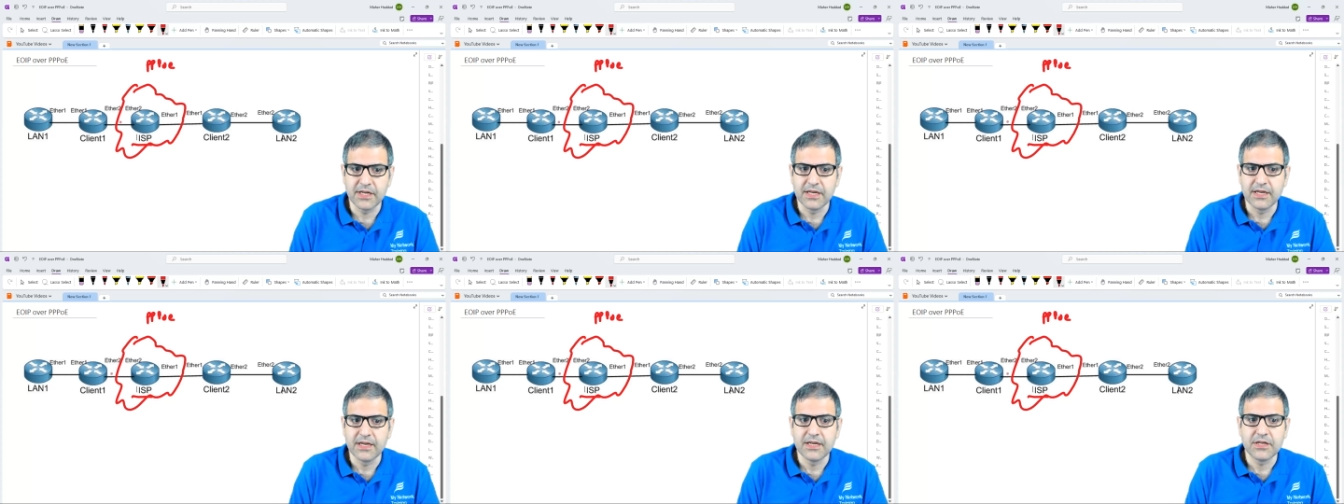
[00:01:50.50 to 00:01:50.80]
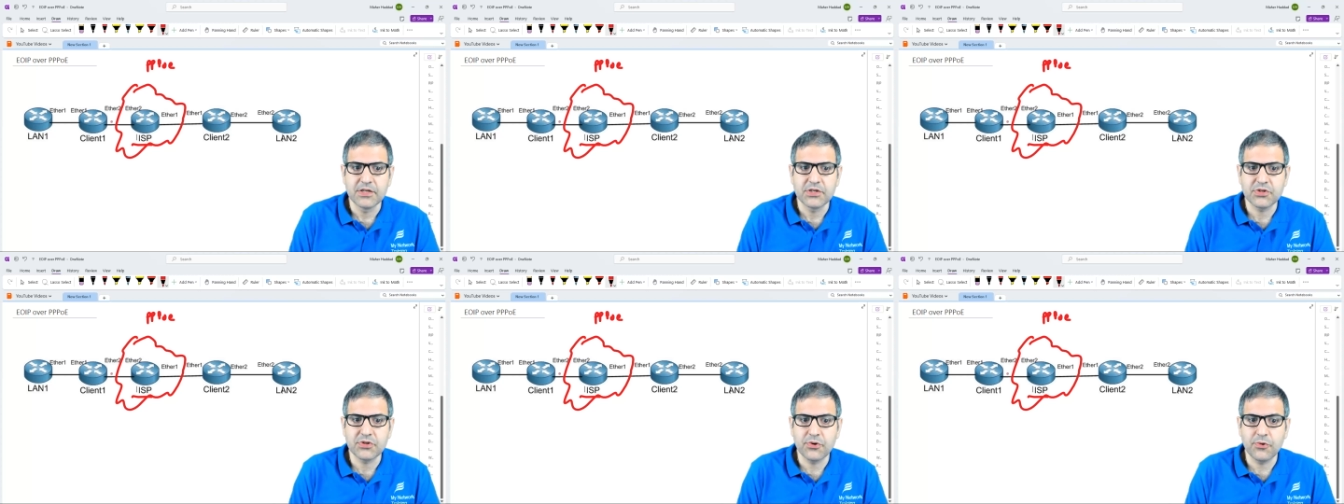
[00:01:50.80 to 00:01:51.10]

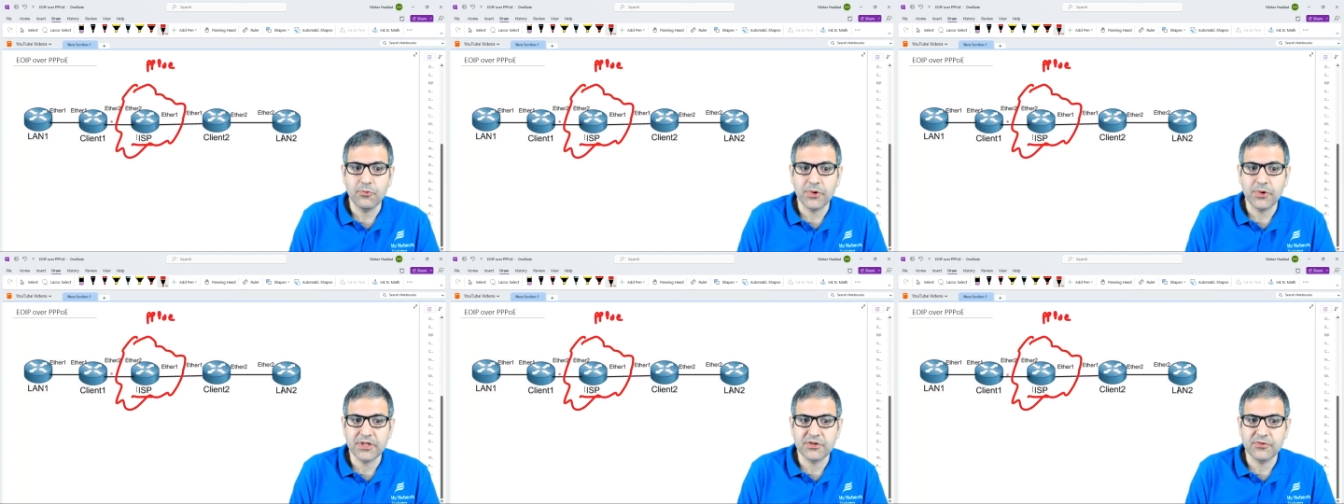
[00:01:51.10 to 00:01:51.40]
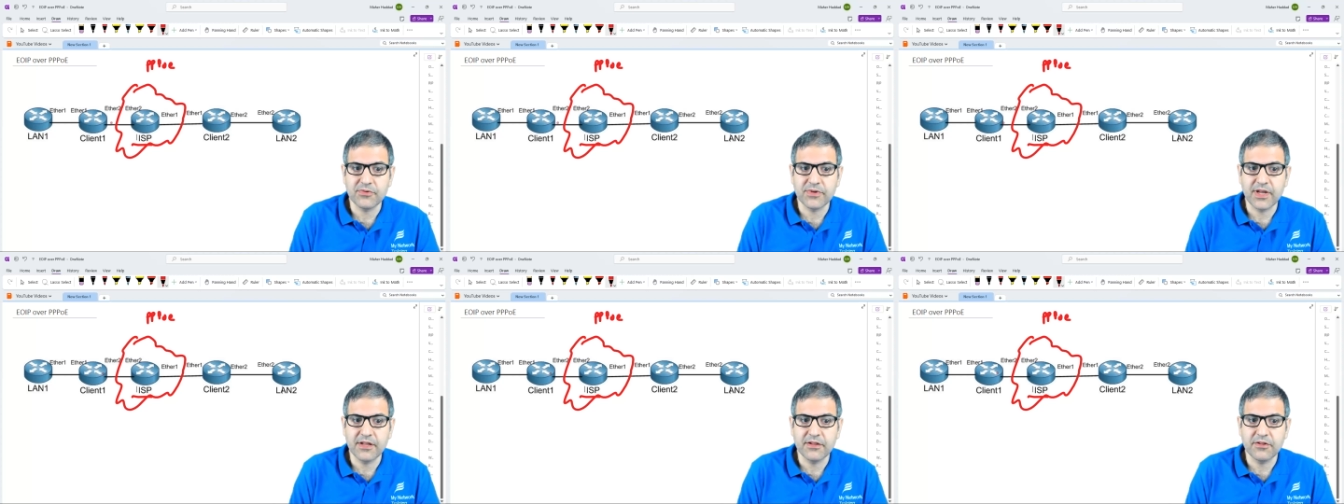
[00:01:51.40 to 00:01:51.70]
So what
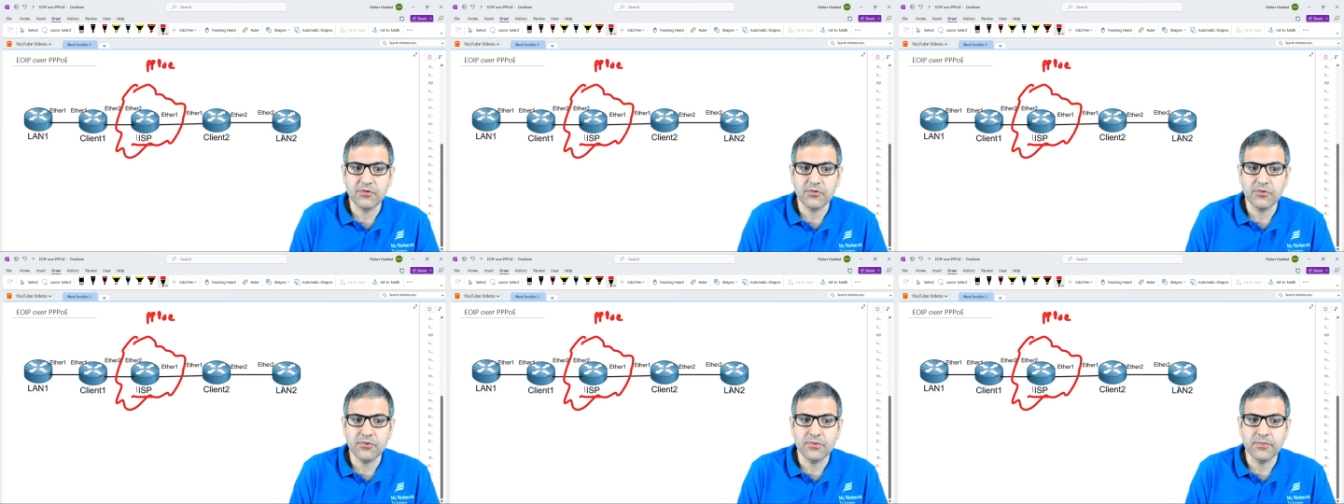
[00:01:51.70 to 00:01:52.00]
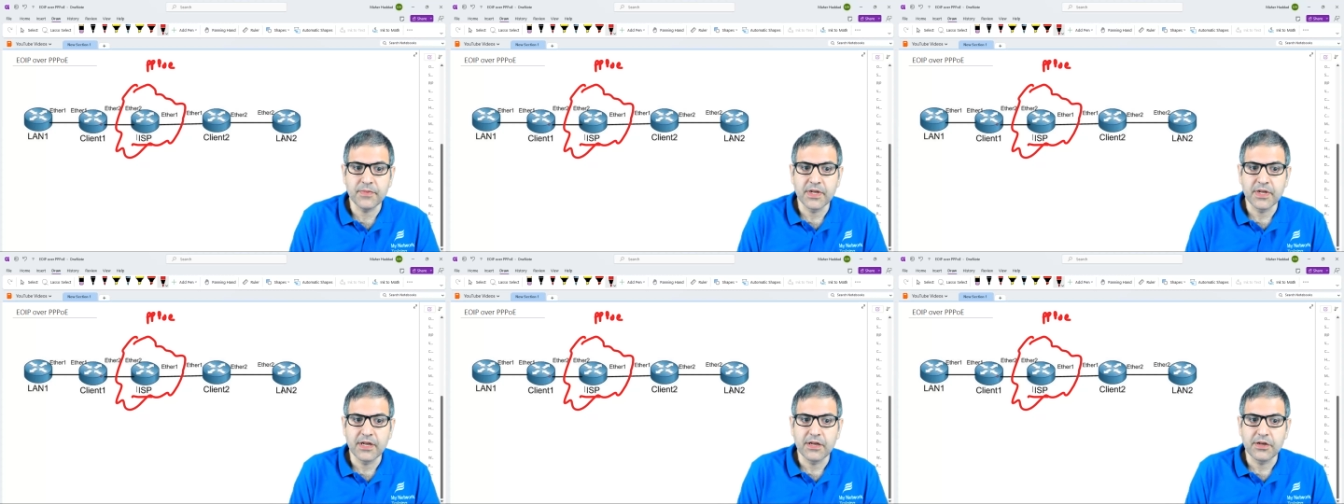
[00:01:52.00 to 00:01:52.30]
you can do,
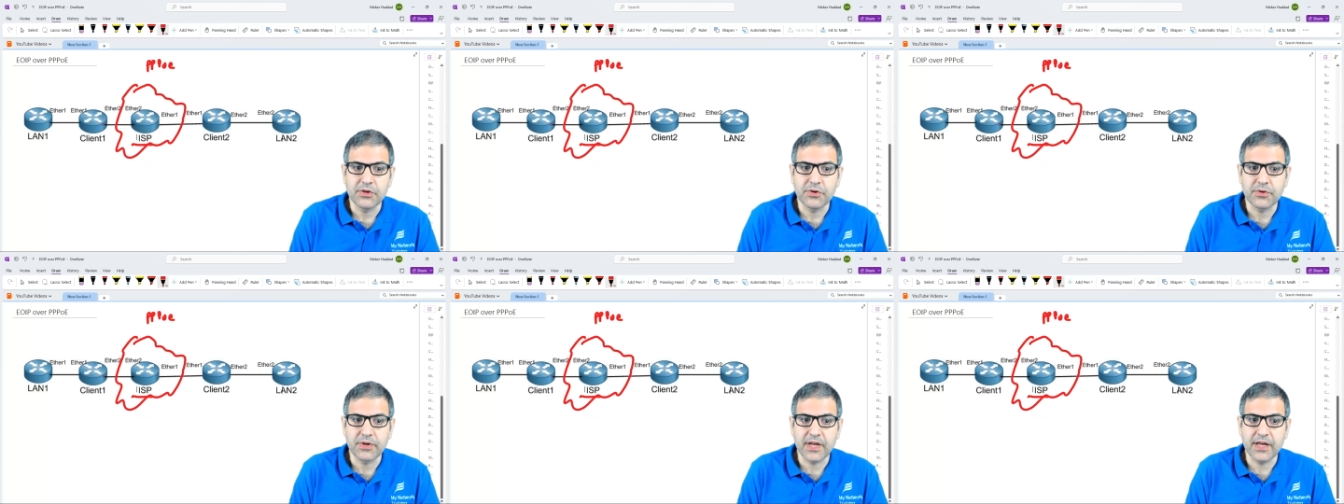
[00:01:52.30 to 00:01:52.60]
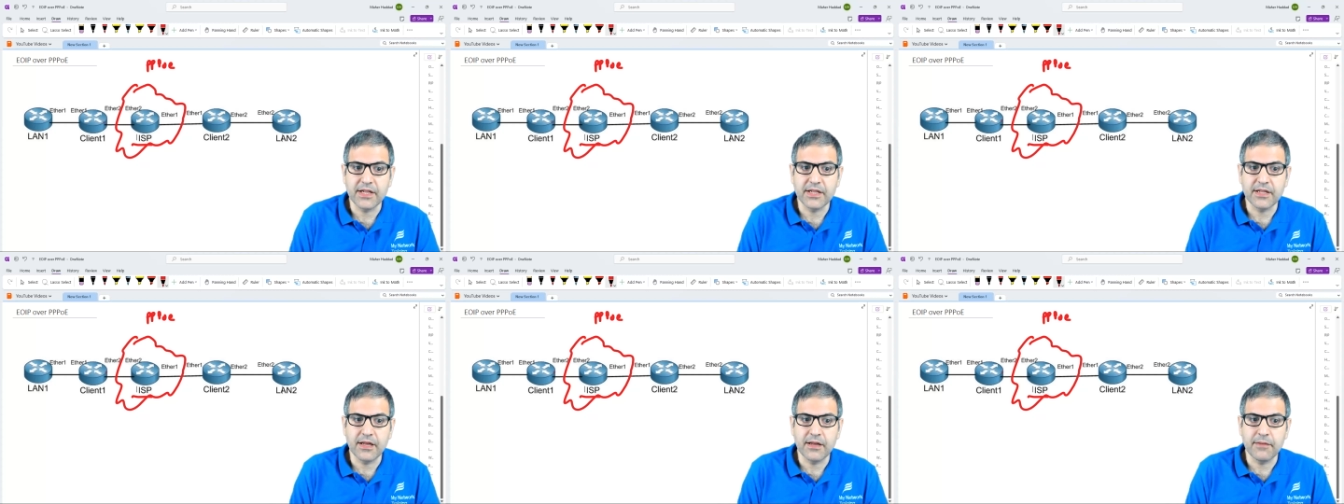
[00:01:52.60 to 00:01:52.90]
you
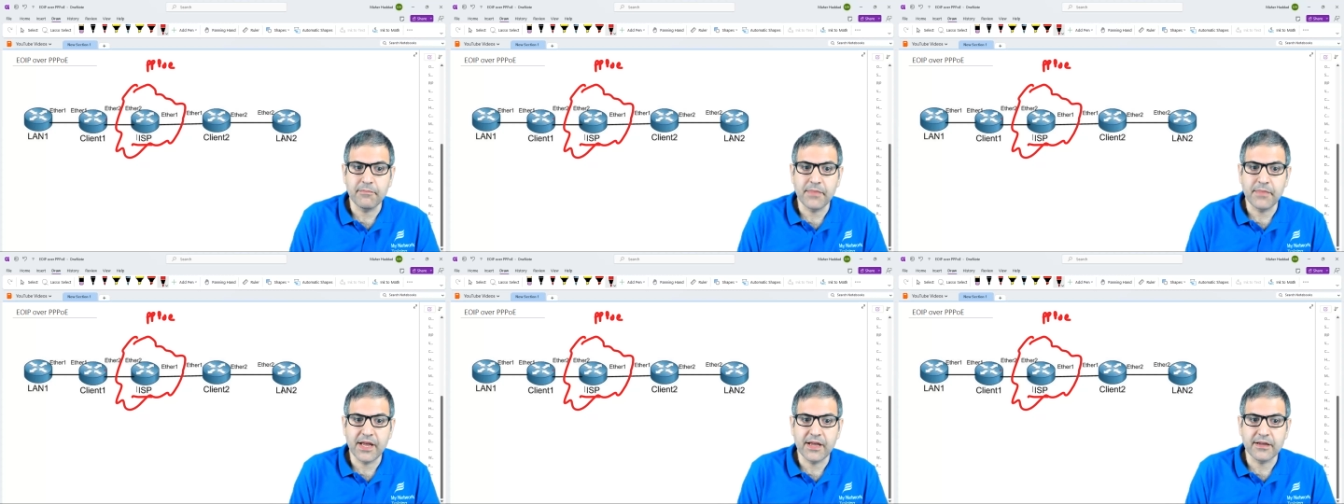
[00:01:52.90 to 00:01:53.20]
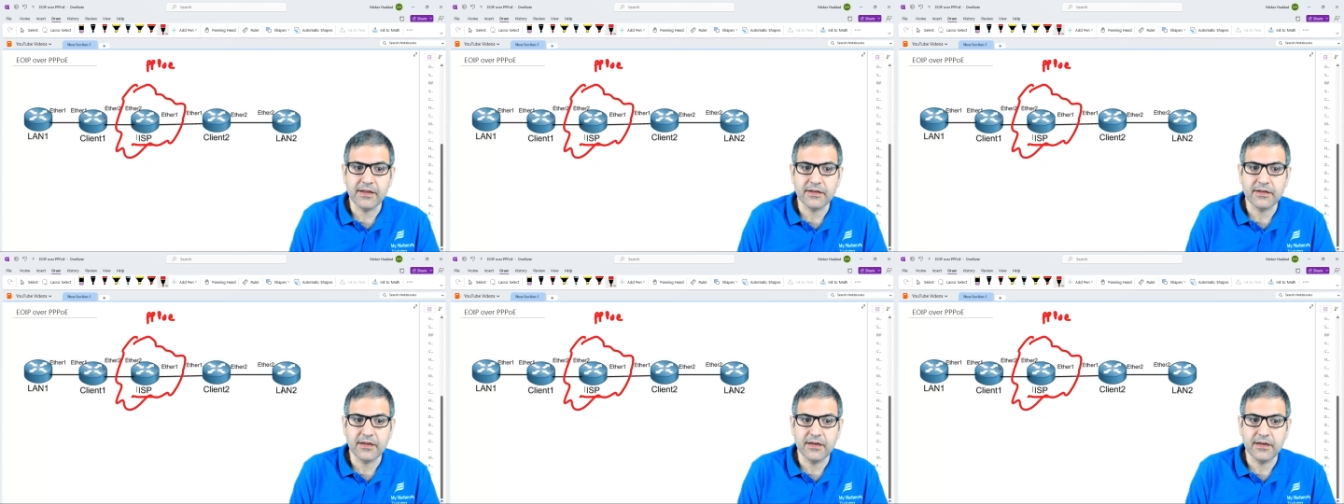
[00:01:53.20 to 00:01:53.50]
can
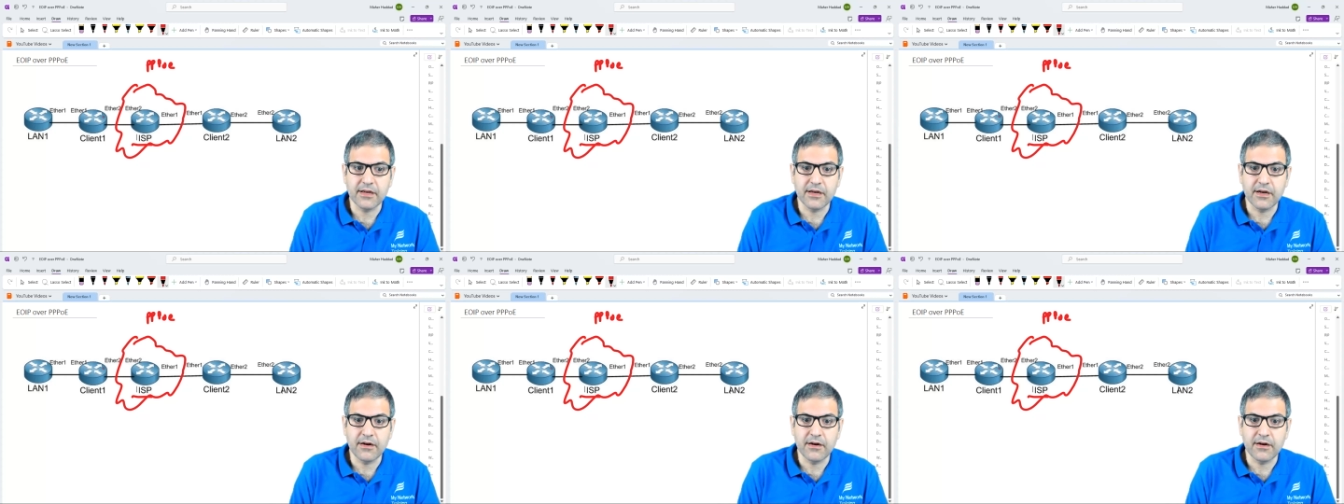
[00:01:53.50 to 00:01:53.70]
make uh,